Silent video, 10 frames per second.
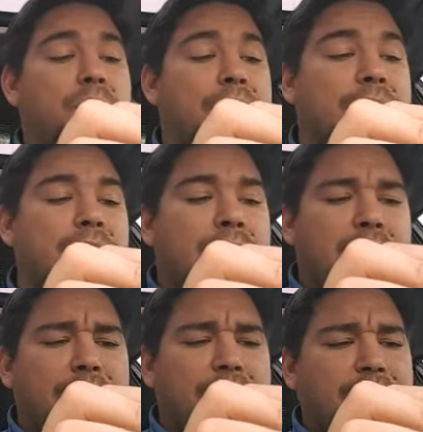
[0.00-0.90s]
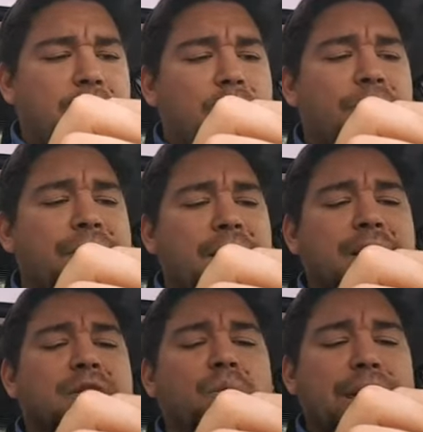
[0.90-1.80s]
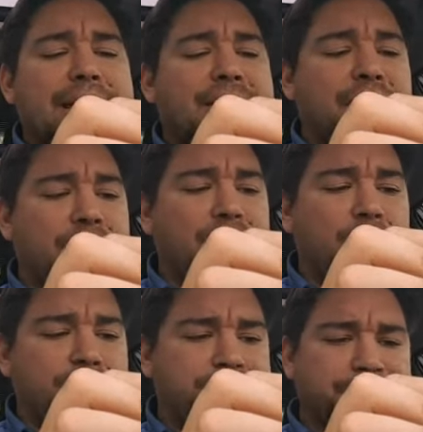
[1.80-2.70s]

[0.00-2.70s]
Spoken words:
1. Moving on to week 2,